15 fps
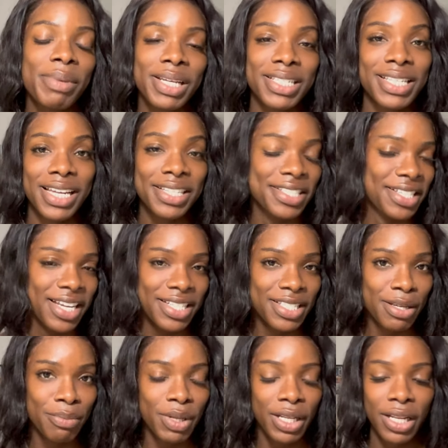because that is not
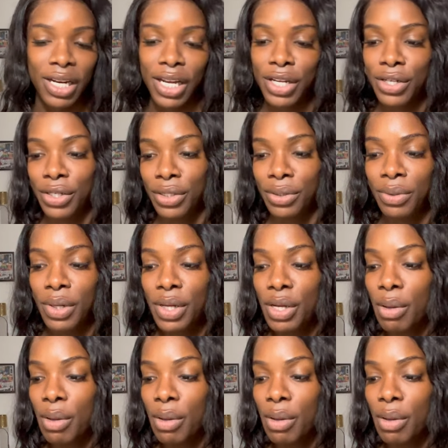something that I do.